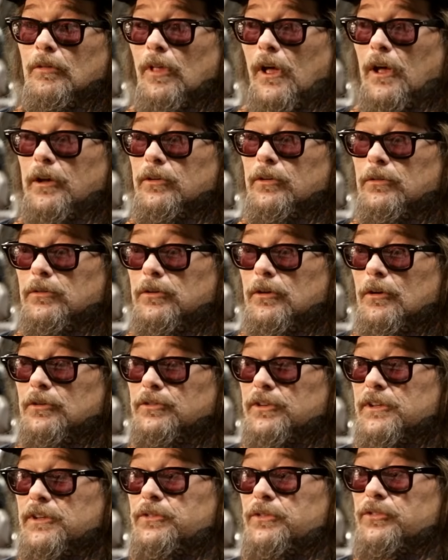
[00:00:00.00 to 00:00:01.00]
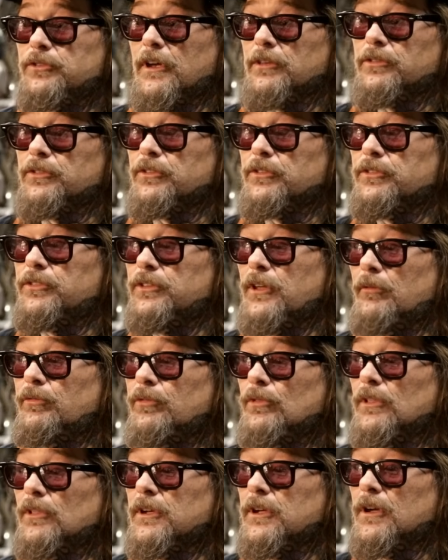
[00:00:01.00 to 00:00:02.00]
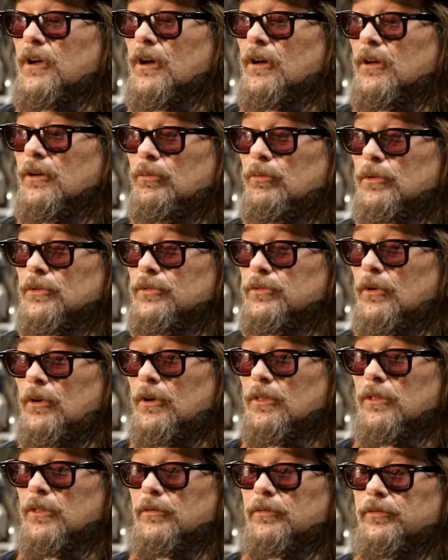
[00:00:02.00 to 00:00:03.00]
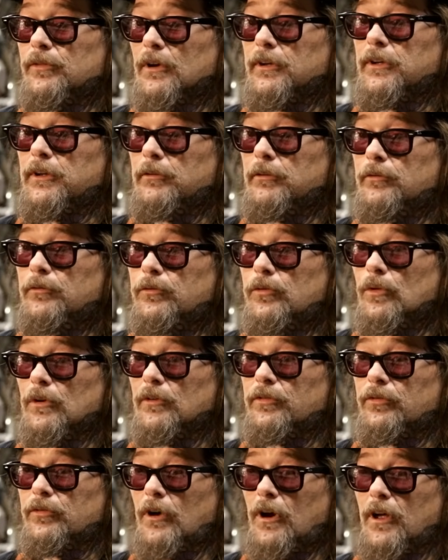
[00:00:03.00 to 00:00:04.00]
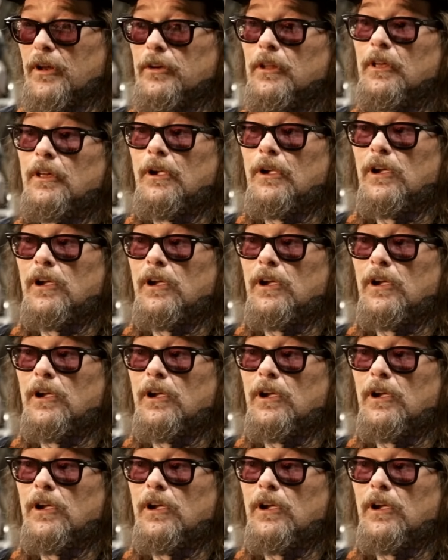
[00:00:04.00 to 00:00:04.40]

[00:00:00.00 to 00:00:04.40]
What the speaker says: Like, you know, Jason Jesse's definitely was on the fucking forefront